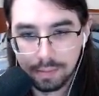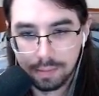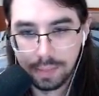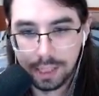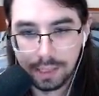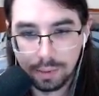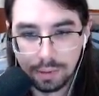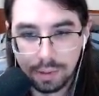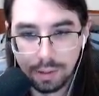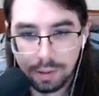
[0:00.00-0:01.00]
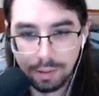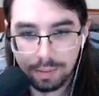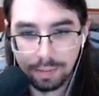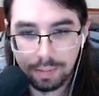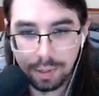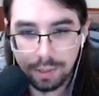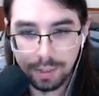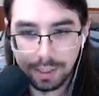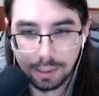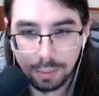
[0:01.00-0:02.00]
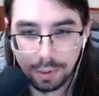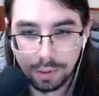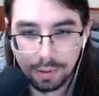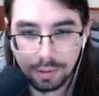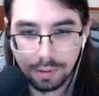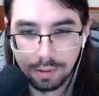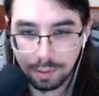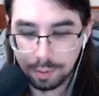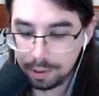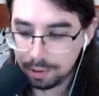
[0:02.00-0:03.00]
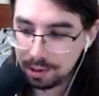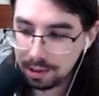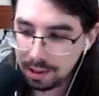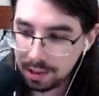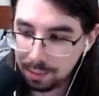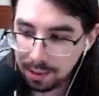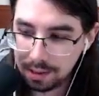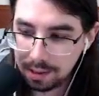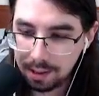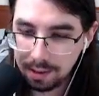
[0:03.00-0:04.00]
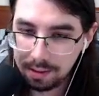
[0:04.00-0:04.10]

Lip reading: This was a pretty reasonable approach, I would say.